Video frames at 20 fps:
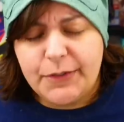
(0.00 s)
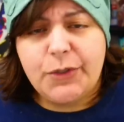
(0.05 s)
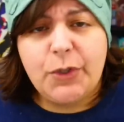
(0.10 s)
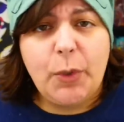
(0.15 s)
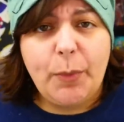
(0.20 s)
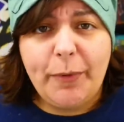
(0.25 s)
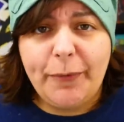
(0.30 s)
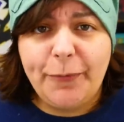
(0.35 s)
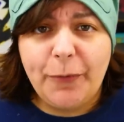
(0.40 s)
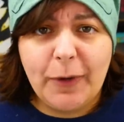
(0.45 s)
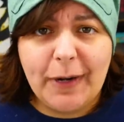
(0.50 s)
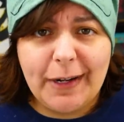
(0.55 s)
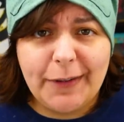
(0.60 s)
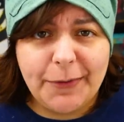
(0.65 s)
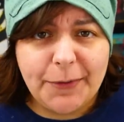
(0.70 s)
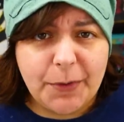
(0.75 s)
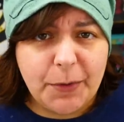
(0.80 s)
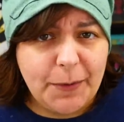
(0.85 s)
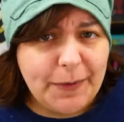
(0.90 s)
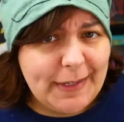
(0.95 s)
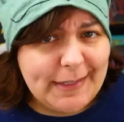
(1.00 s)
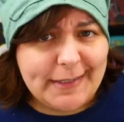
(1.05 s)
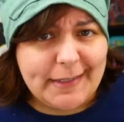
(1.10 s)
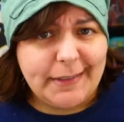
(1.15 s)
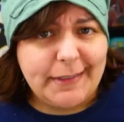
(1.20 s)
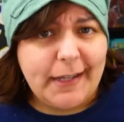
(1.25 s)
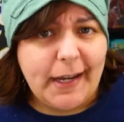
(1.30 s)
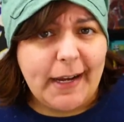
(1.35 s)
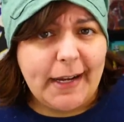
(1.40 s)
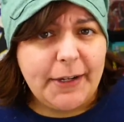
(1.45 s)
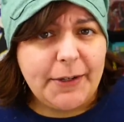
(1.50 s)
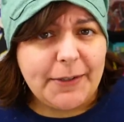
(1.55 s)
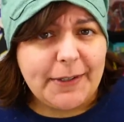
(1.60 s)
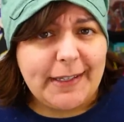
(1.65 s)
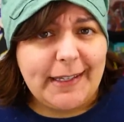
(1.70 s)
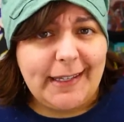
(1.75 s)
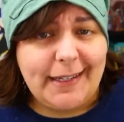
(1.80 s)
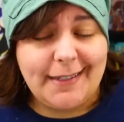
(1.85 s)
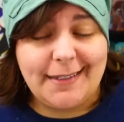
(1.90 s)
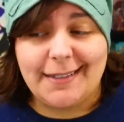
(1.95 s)
So before I throw this entire
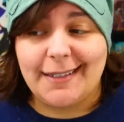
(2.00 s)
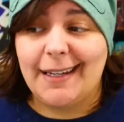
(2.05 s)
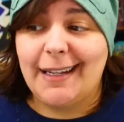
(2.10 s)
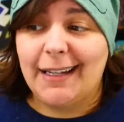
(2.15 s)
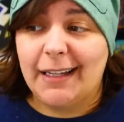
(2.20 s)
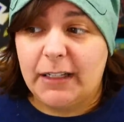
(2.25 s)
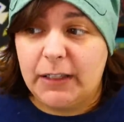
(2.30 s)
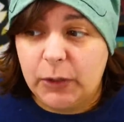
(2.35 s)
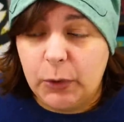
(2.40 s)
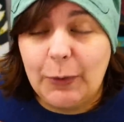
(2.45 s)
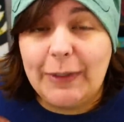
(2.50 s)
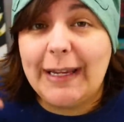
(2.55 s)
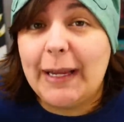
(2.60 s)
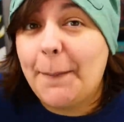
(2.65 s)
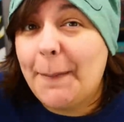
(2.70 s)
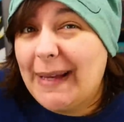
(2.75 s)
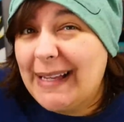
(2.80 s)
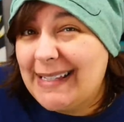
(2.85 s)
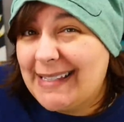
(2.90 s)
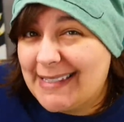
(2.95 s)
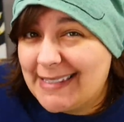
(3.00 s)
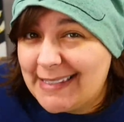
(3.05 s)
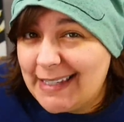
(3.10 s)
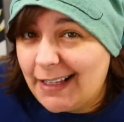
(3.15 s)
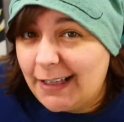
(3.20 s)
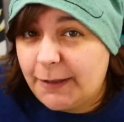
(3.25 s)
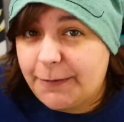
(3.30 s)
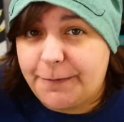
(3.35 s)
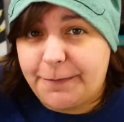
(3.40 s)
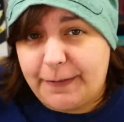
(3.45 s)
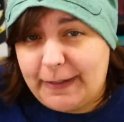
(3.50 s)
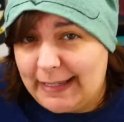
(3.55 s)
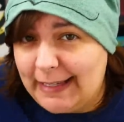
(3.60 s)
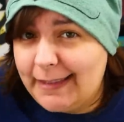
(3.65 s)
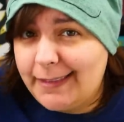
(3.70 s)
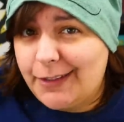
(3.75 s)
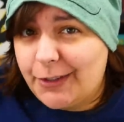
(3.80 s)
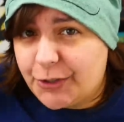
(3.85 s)
kit, including myself, in the